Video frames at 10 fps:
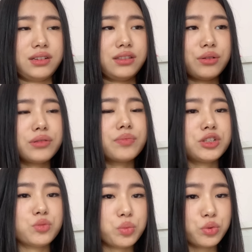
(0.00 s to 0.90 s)
is much
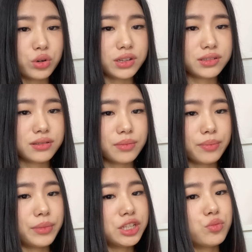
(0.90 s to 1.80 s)
more products,
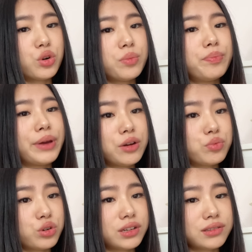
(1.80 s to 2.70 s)
much more better
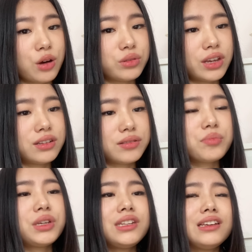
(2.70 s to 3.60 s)
products out there, doesn't
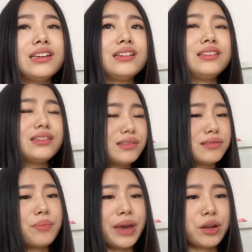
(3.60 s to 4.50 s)
mean this is
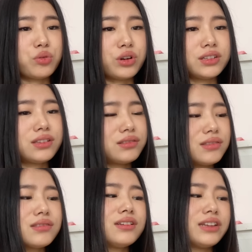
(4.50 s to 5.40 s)
a bad product. This
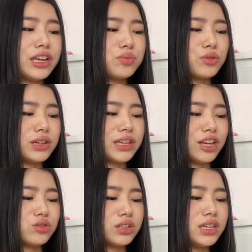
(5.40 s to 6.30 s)
is a nice product
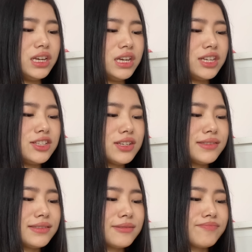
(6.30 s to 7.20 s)
actually. It
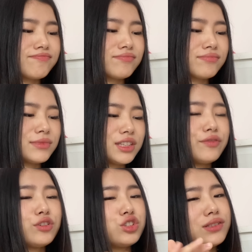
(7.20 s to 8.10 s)
just,
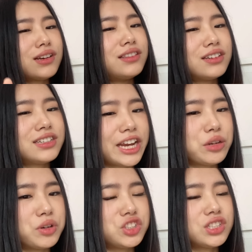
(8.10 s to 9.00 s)
if you're just under
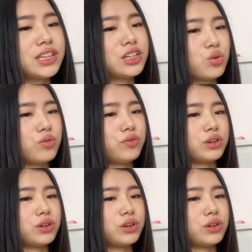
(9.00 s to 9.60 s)
tight budget, then go for